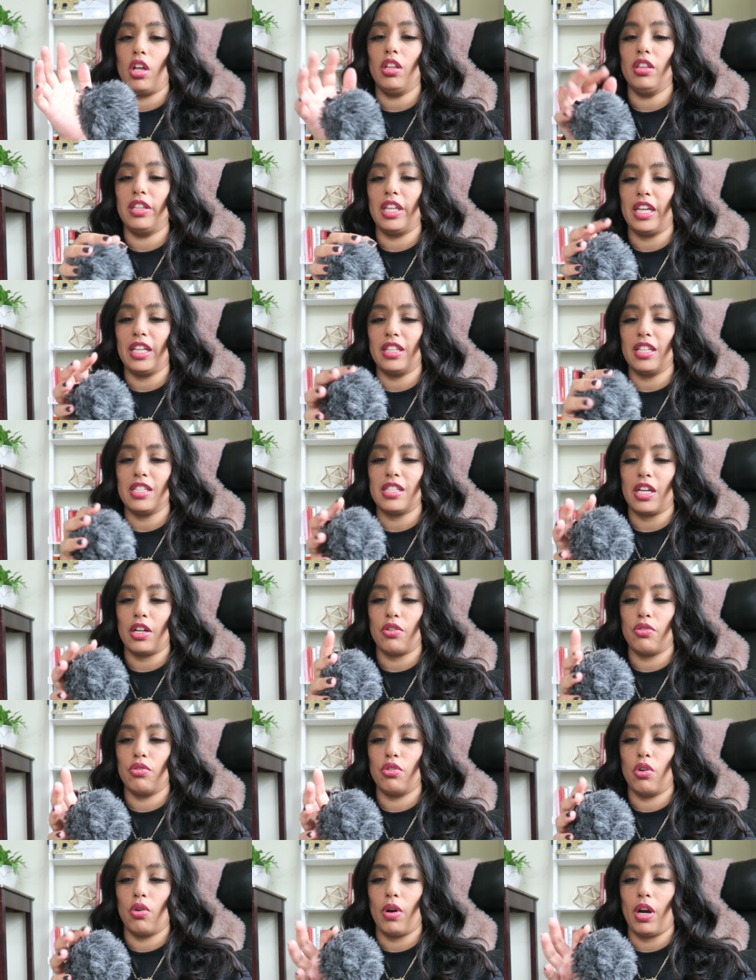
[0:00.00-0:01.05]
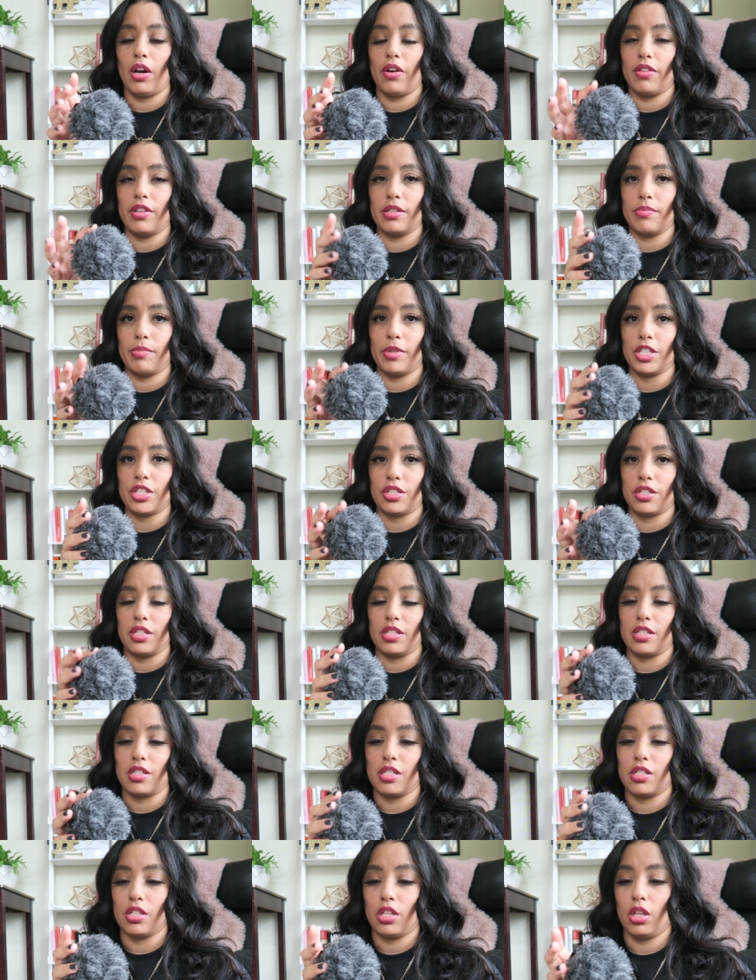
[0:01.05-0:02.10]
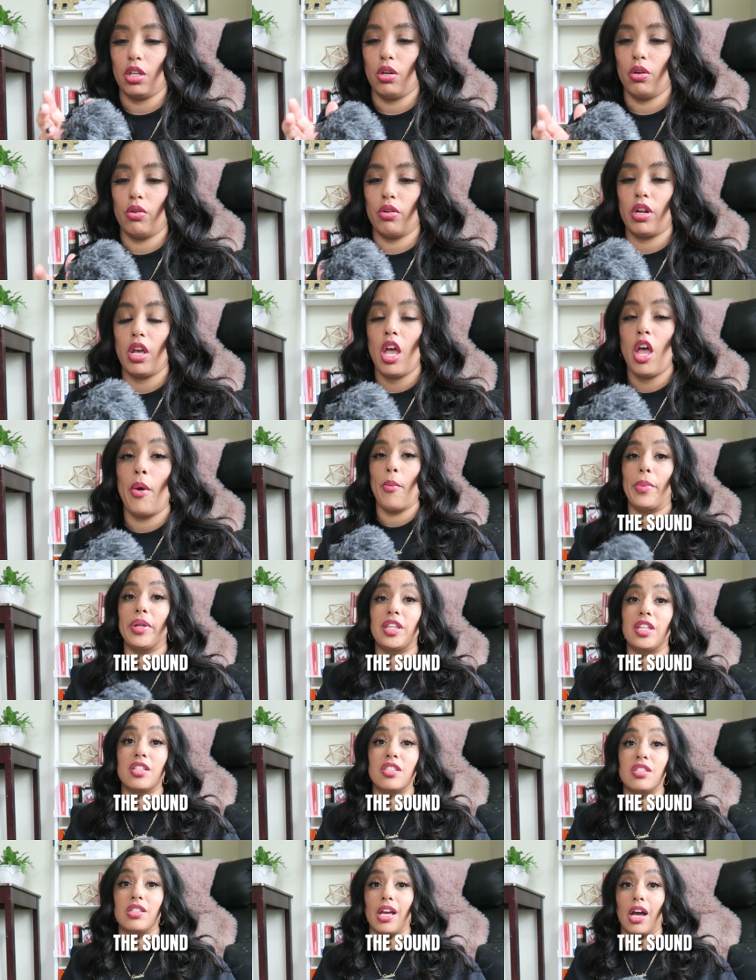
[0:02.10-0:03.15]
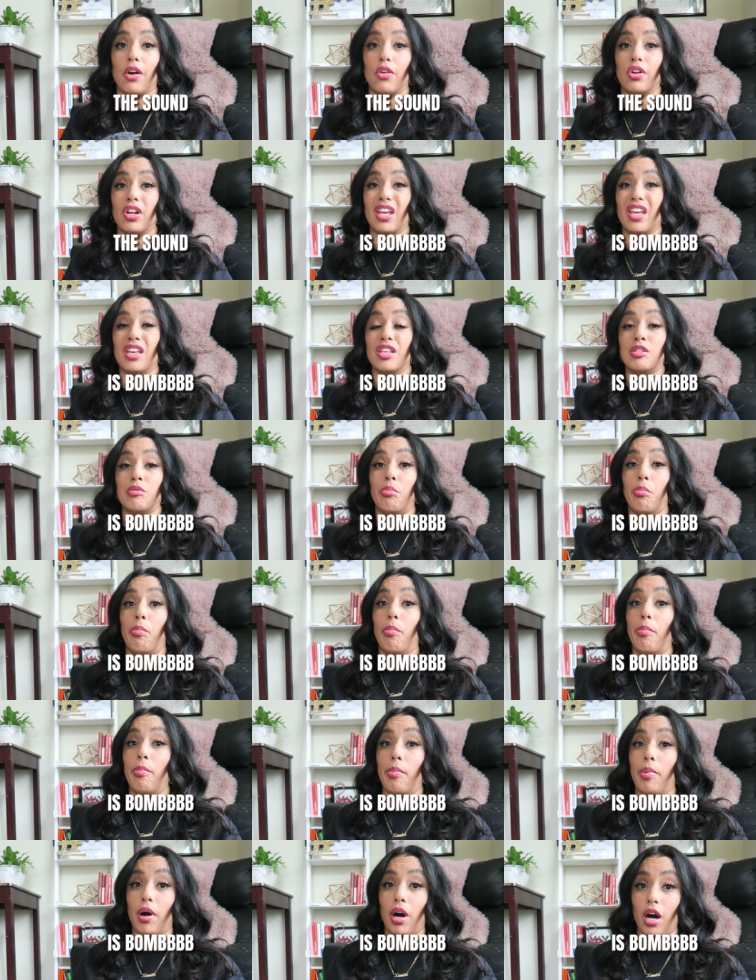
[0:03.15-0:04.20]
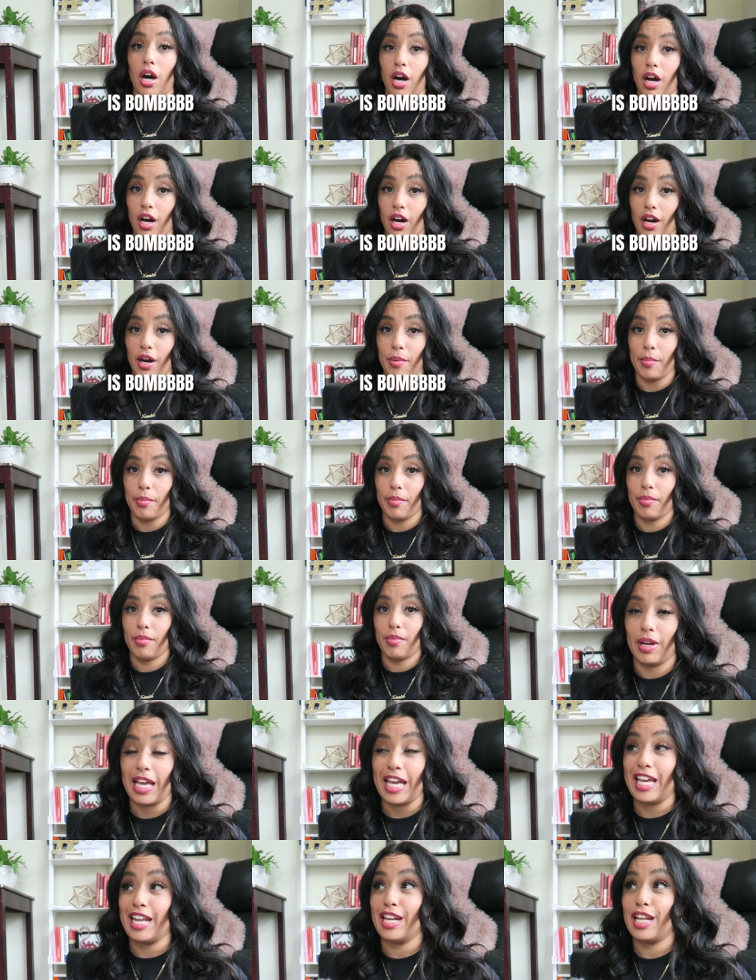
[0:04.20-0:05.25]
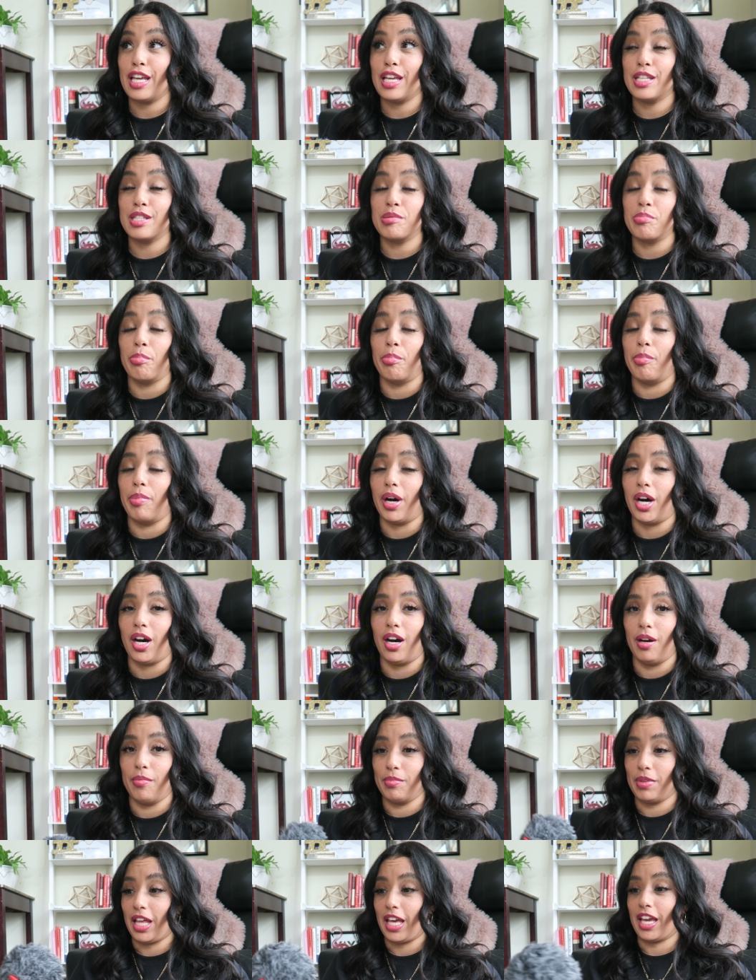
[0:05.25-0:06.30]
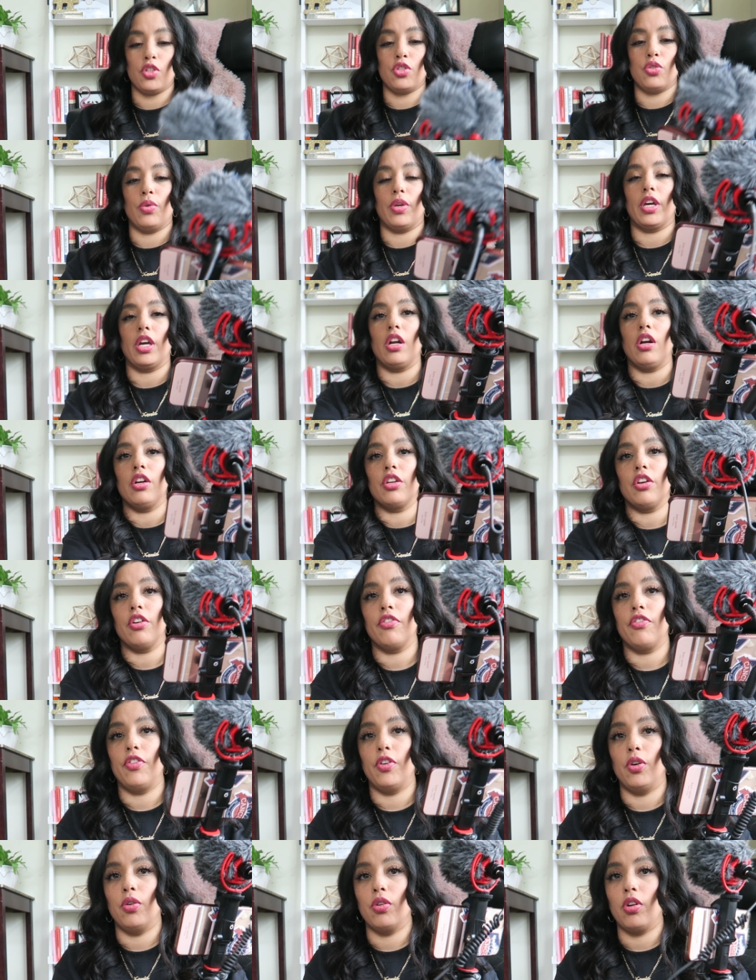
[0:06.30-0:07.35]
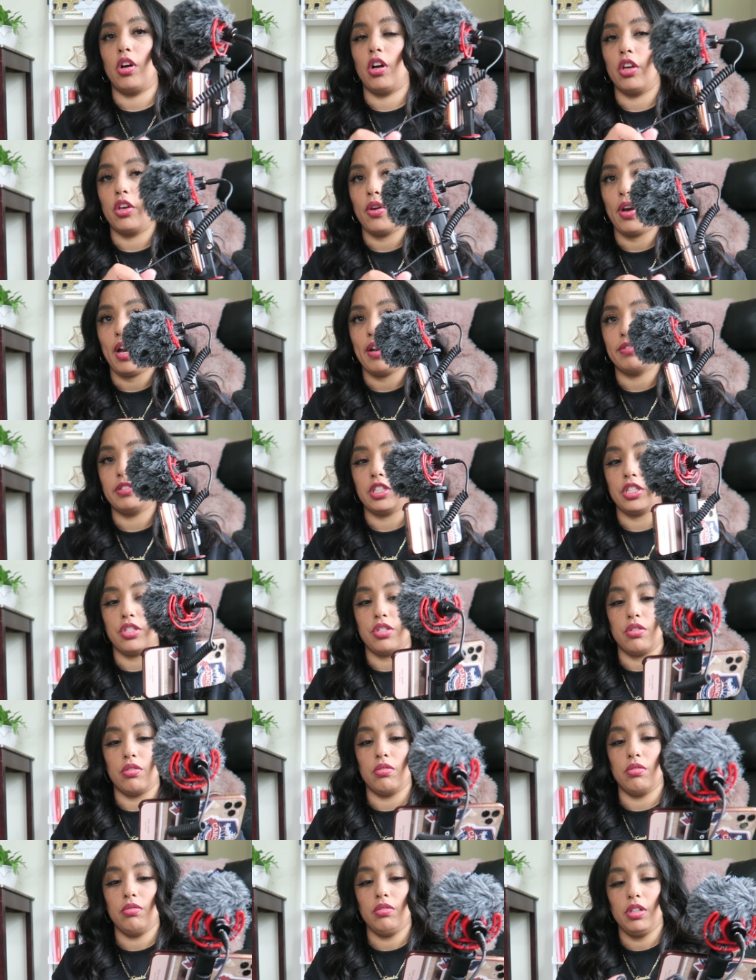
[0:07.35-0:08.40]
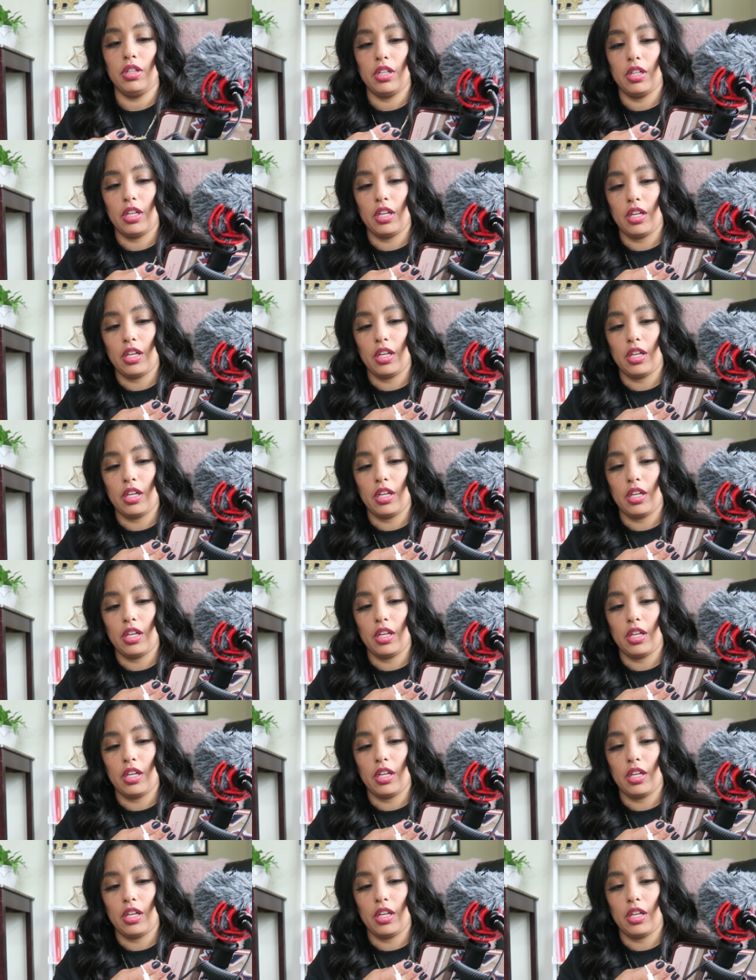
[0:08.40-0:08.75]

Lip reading: I'll link this. I don't know how much this is alone, but the sound is bomb. It is bomb. Like, if you're doing it on your phone, all you have to do